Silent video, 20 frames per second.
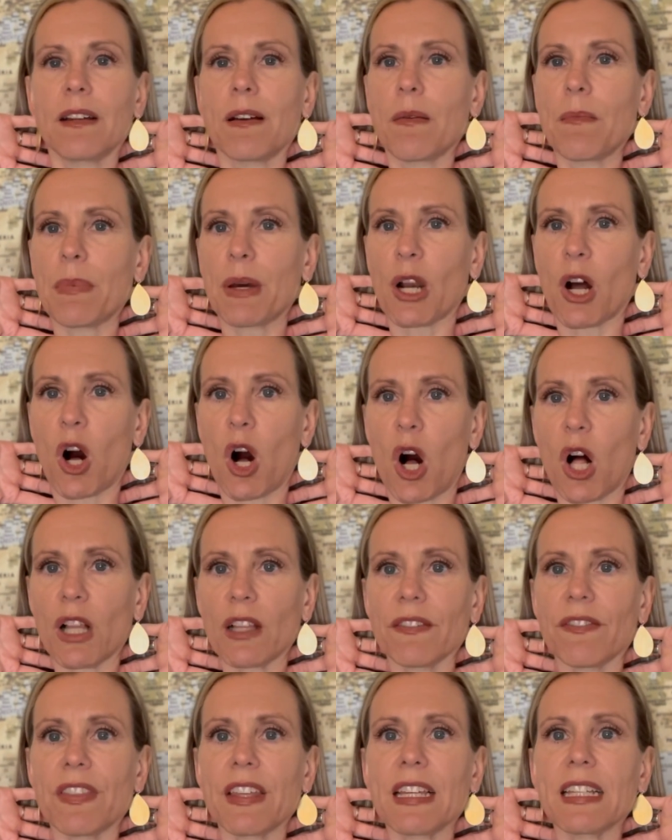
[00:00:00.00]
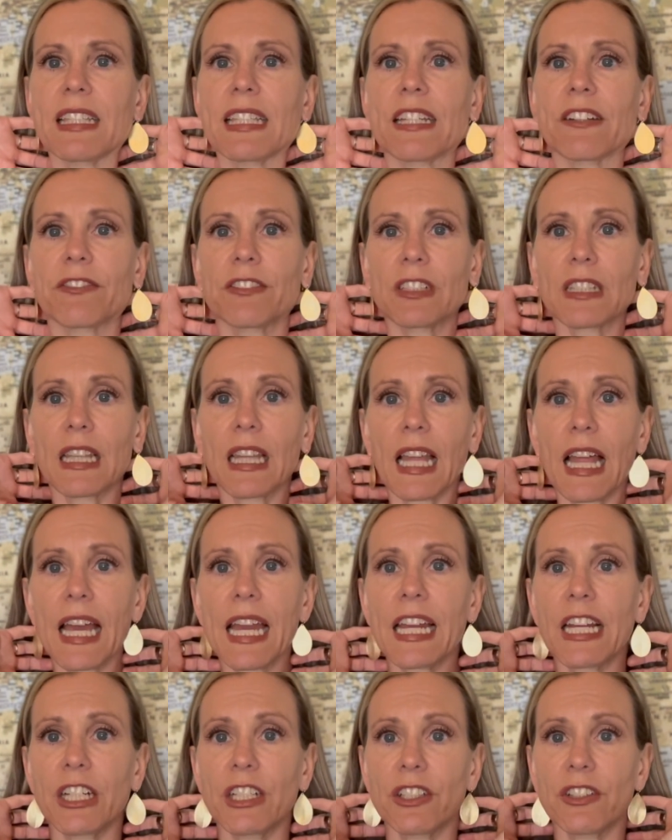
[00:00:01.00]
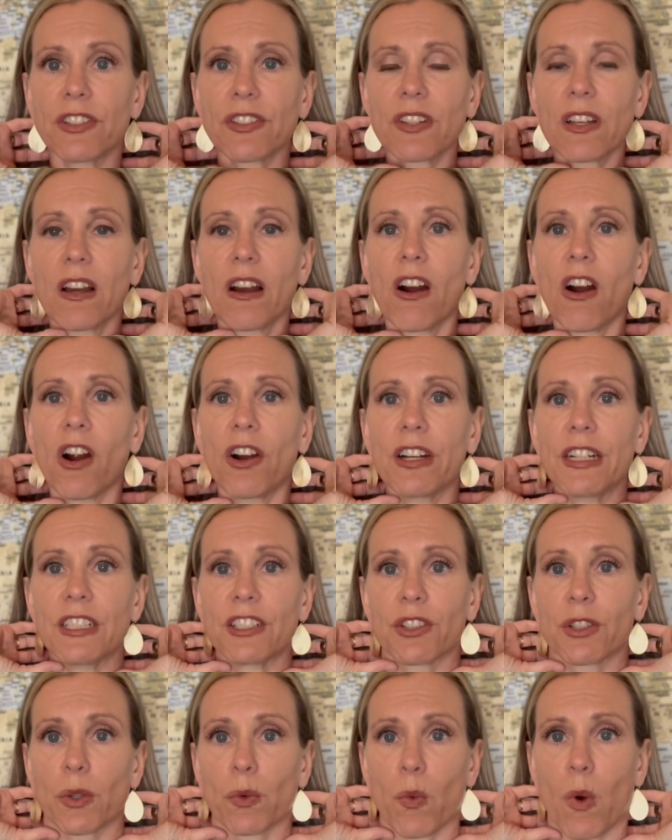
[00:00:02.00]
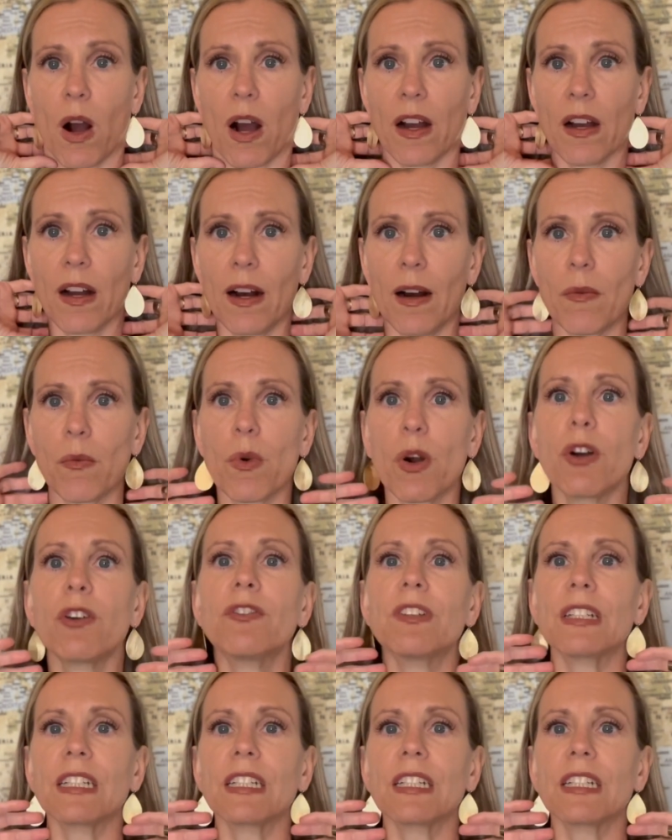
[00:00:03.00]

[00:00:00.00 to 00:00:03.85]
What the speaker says: But all of these different layers are interwoven,